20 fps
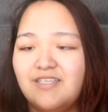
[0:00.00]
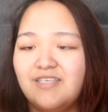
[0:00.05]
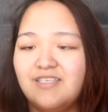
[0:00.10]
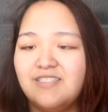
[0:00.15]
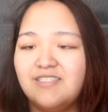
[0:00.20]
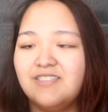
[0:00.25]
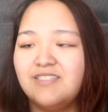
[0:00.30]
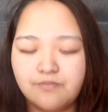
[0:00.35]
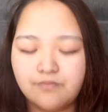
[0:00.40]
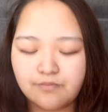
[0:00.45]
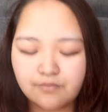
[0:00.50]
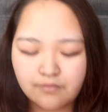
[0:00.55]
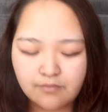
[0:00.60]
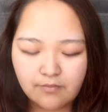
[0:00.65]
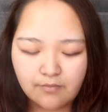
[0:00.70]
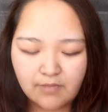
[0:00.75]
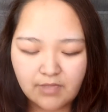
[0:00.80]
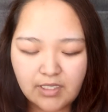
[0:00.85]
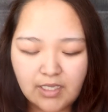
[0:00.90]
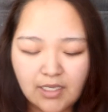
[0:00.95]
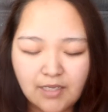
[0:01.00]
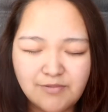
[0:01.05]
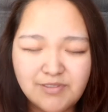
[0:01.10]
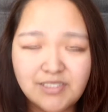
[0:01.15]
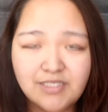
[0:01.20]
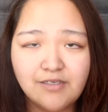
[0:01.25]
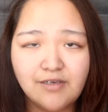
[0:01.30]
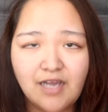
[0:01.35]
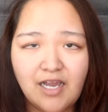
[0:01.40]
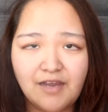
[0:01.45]
this, I was
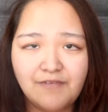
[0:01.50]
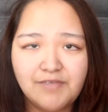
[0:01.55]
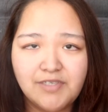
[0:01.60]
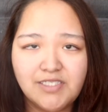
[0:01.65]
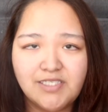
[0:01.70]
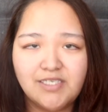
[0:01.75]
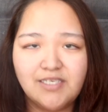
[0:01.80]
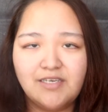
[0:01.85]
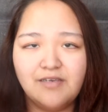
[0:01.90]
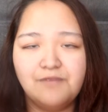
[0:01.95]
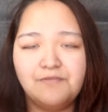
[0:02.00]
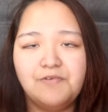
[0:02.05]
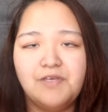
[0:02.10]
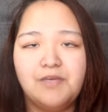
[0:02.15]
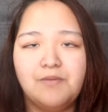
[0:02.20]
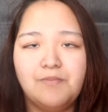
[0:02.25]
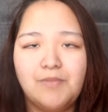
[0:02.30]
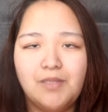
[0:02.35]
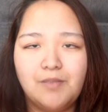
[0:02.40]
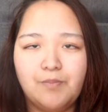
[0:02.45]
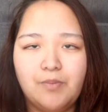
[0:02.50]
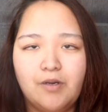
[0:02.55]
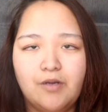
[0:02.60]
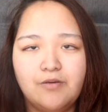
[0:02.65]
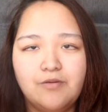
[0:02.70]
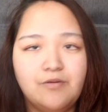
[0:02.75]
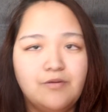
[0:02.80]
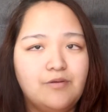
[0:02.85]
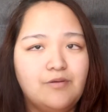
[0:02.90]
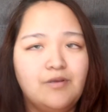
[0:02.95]
still having to give him the
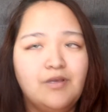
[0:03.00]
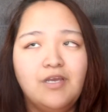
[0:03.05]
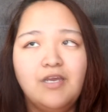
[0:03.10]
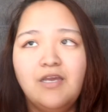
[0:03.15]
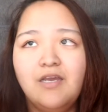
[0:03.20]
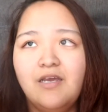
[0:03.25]
bottle